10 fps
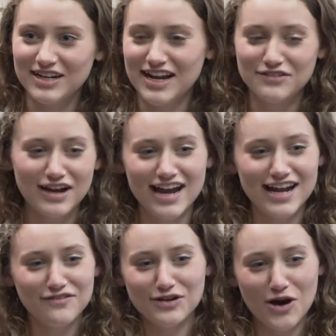I
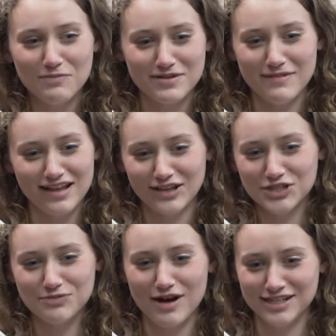never opened my
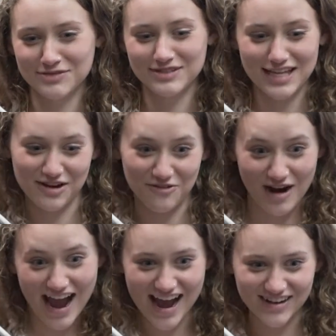lunchbox and was like,
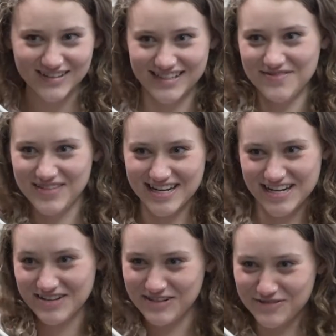wow, something new
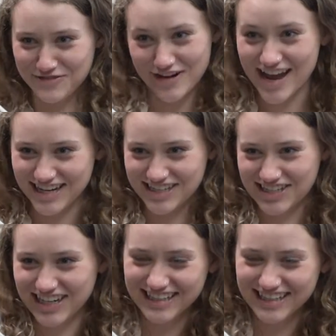and fresh.